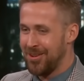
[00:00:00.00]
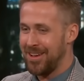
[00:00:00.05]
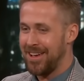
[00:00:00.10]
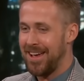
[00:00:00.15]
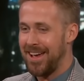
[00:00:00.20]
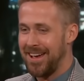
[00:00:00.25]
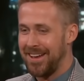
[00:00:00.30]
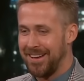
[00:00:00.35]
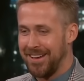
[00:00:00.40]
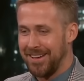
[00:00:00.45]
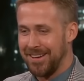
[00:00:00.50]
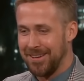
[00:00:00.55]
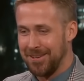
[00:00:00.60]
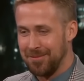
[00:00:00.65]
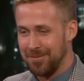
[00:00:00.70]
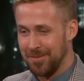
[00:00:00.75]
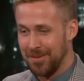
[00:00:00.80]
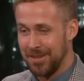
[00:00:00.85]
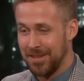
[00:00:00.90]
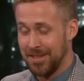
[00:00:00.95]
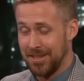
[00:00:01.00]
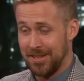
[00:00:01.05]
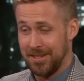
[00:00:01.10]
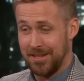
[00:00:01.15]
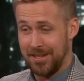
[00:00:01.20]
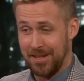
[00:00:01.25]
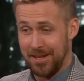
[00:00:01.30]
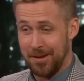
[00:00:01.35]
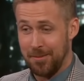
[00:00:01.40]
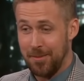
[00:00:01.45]
We had
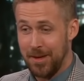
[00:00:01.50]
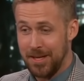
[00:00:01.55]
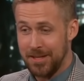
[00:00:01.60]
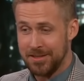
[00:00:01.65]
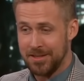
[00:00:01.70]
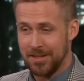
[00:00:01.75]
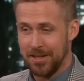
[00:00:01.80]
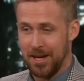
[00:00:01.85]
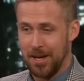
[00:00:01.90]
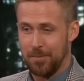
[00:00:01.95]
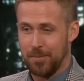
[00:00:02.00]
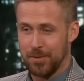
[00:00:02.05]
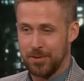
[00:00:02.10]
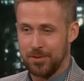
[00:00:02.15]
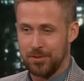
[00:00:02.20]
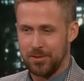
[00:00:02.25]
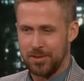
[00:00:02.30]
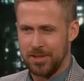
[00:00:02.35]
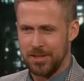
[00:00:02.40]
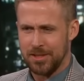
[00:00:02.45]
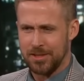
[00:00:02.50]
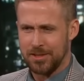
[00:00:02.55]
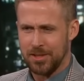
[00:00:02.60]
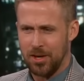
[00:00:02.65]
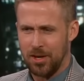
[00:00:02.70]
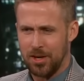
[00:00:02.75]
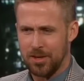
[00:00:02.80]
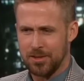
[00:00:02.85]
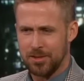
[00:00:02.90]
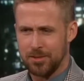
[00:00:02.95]
an amazing opportunity to
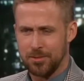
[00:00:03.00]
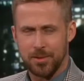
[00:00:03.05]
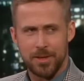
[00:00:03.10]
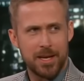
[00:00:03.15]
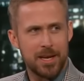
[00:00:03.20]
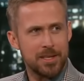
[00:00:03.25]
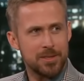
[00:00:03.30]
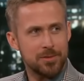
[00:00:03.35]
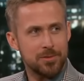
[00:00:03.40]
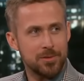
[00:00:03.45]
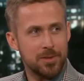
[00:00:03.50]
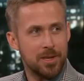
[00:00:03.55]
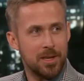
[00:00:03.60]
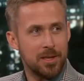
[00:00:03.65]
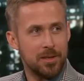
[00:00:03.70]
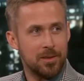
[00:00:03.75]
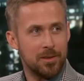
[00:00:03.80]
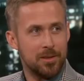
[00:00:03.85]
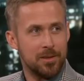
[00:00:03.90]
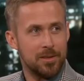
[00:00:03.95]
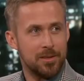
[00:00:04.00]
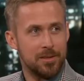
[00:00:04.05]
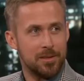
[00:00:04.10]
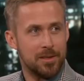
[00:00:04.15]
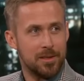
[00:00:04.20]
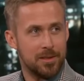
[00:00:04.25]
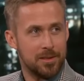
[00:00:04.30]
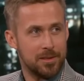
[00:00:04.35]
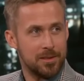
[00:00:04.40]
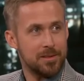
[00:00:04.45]
talk to an astronaut
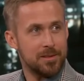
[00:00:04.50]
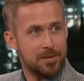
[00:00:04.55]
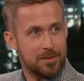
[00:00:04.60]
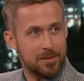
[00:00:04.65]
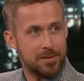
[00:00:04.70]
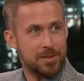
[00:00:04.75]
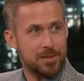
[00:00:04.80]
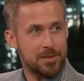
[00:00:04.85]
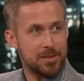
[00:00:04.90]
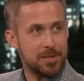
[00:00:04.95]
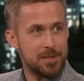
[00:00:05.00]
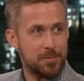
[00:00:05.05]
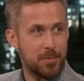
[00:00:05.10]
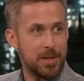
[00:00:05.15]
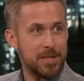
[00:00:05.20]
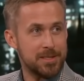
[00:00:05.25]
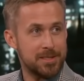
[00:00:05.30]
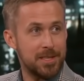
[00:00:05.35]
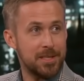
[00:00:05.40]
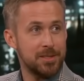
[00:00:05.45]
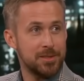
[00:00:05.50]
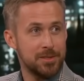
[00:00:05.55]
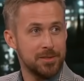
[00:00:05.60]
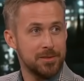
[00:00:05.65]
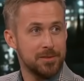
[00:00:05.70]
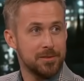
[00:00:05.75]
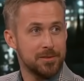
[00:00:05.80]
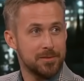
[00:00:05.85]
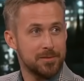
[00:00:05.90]
on the space station.